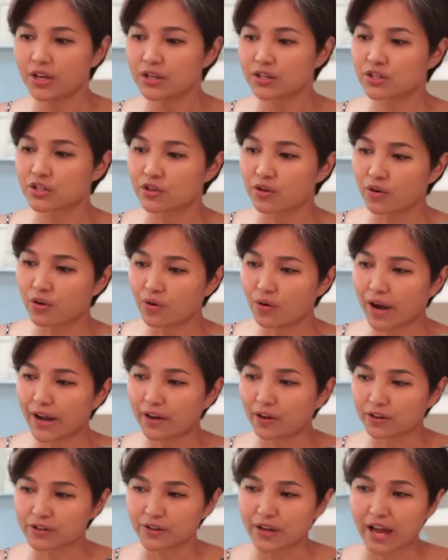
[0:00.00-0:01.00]
So I
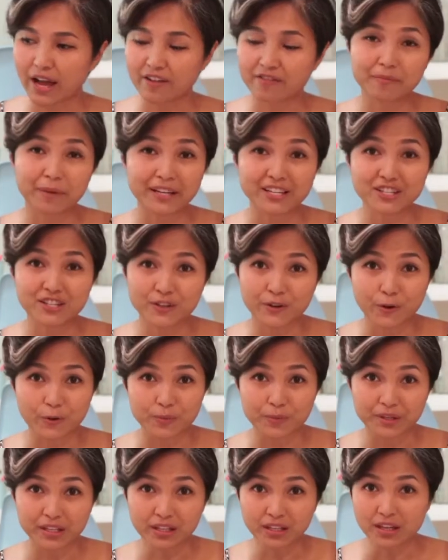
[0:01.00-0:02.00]
also have my
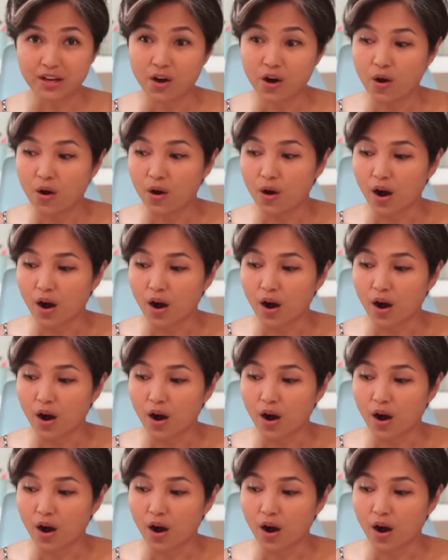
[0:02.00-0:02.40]
SCOBY.